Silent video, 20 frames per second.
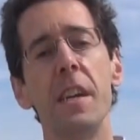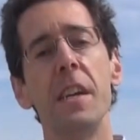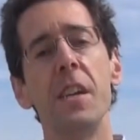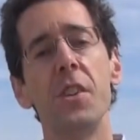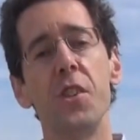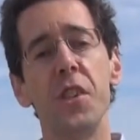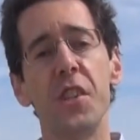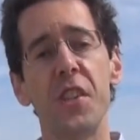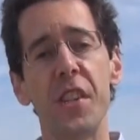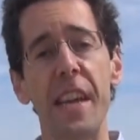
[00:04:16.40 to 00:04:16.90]

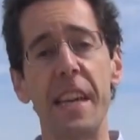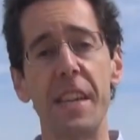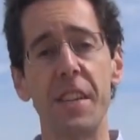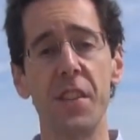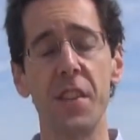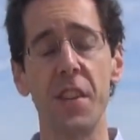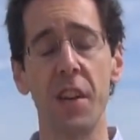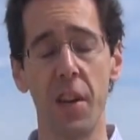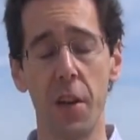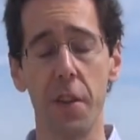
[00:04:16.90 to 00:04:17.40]
She
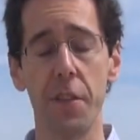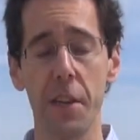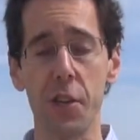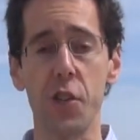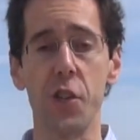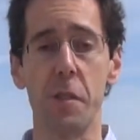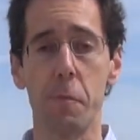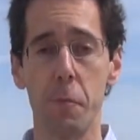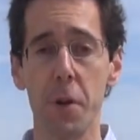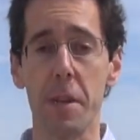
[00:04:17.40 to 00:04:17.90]
says, and I think
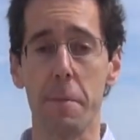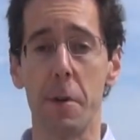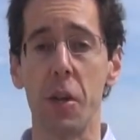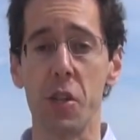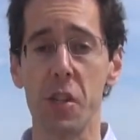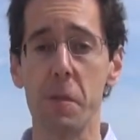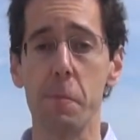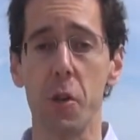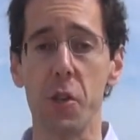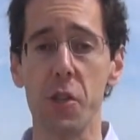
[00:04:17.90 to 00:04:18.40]
she's pretty
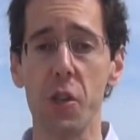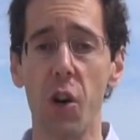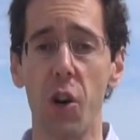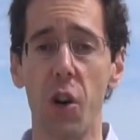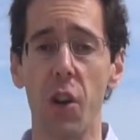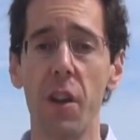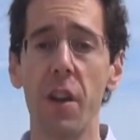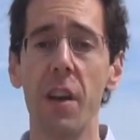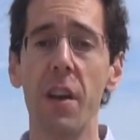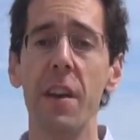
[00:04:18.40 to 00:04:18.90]
much spot
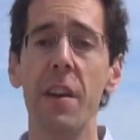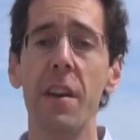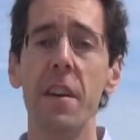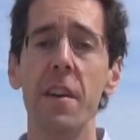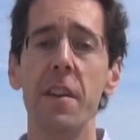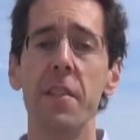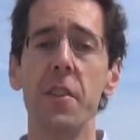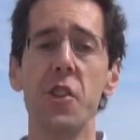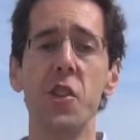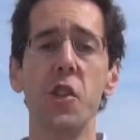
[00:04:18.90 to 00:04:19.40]
on,
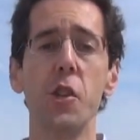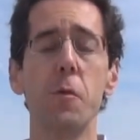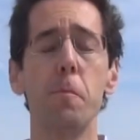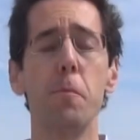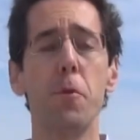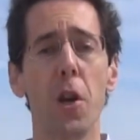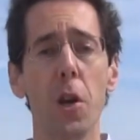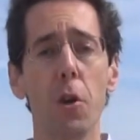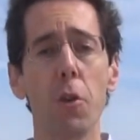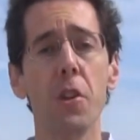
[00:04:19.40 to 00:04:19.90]
that she would
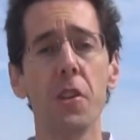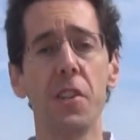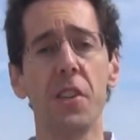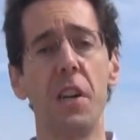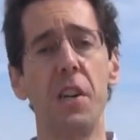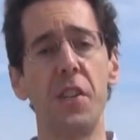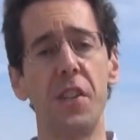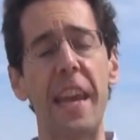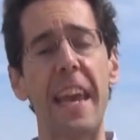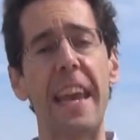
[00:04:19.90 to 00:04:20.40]

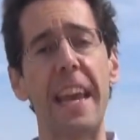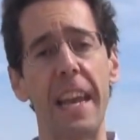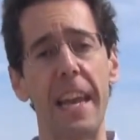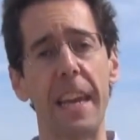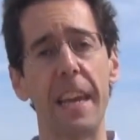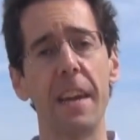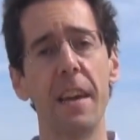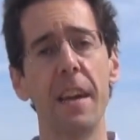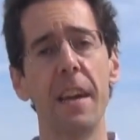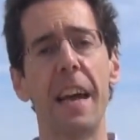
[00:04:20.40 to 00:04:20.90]
prioritise
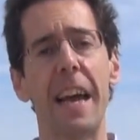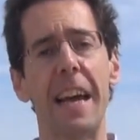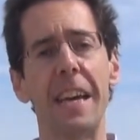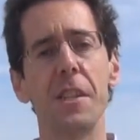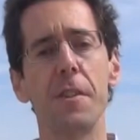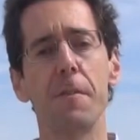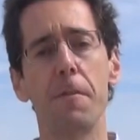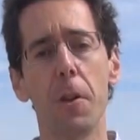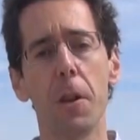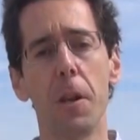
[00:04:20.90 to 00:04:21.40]
healing
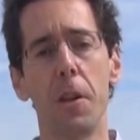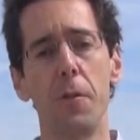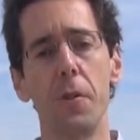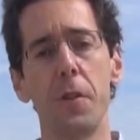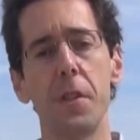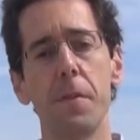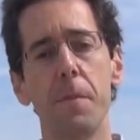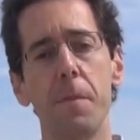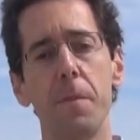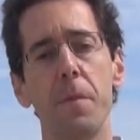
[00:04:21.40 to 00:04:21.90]
as
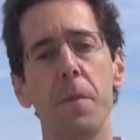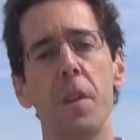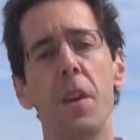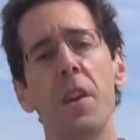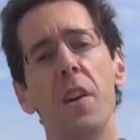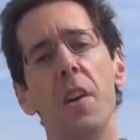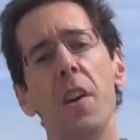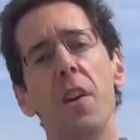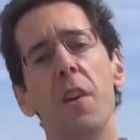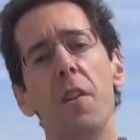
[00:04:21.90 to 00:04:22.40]
follows.
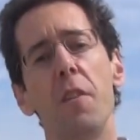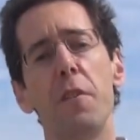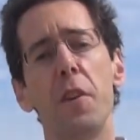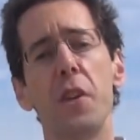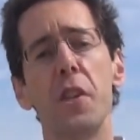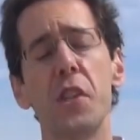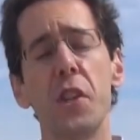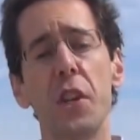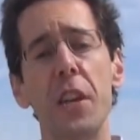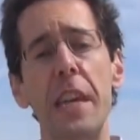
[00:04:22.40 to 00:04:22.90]

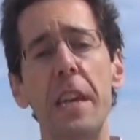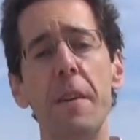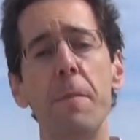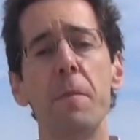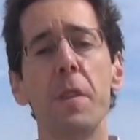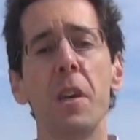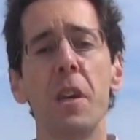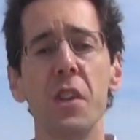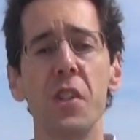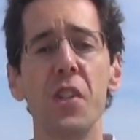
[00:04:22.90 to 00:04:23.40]
Firstly,
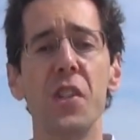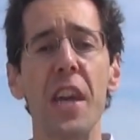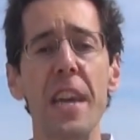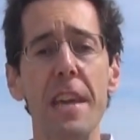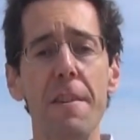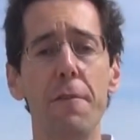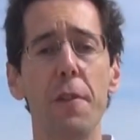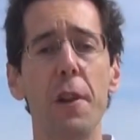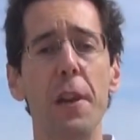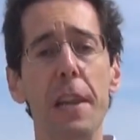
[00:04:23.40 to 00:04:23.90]
a
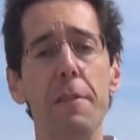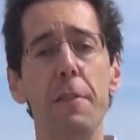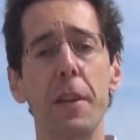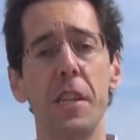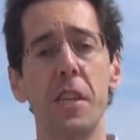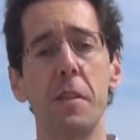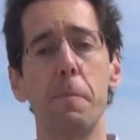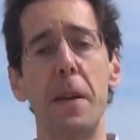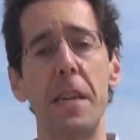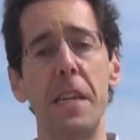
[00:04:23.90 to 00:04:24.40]
safe
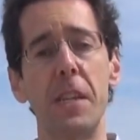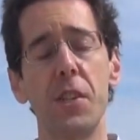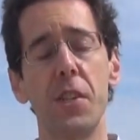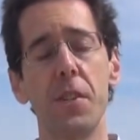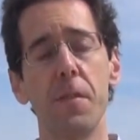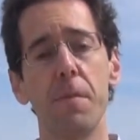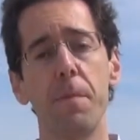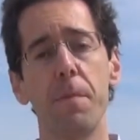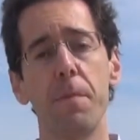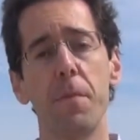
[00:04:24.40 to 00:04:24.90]
living
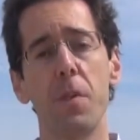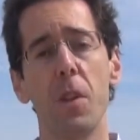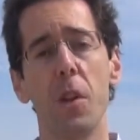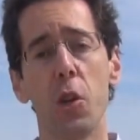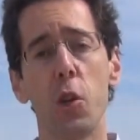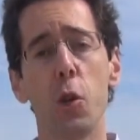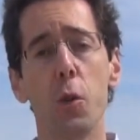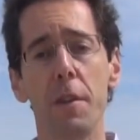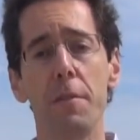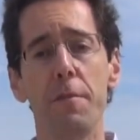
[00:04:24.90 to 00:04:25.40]
space,
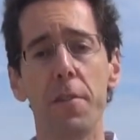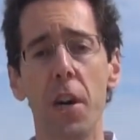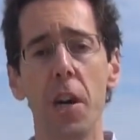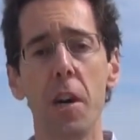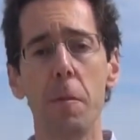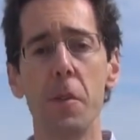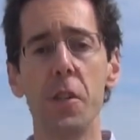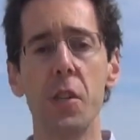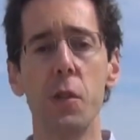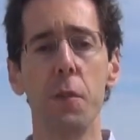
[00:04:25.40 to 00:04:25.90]
a good
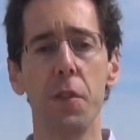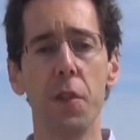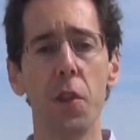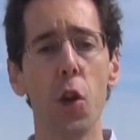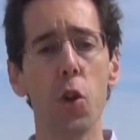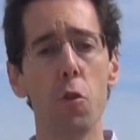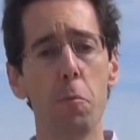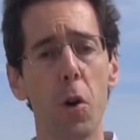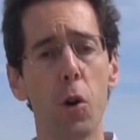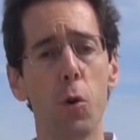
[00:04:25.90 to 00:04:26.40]
environment with
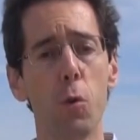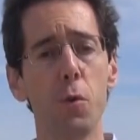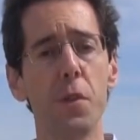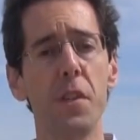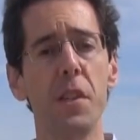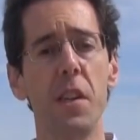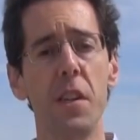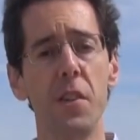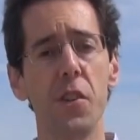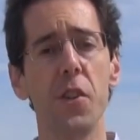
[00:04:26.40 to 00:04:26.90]
no
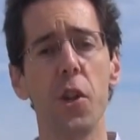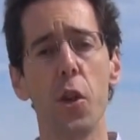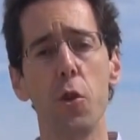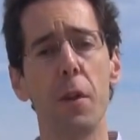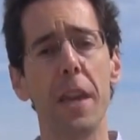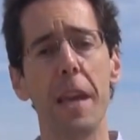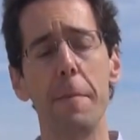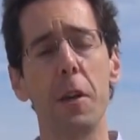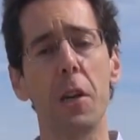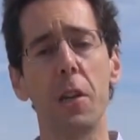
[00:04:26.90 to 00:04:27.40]
mould and no
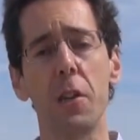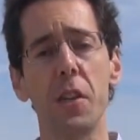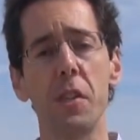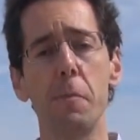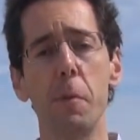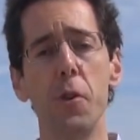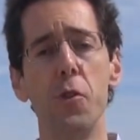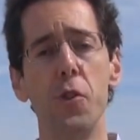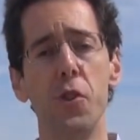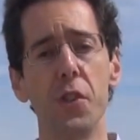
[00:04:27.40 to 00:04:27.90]
chemical
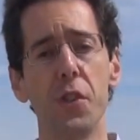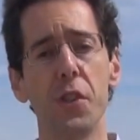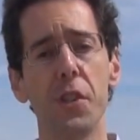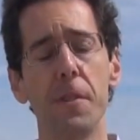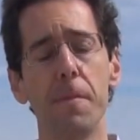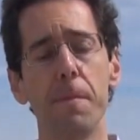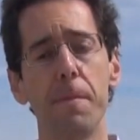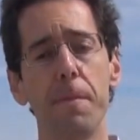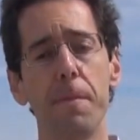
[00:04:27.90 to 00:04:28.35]
exposures.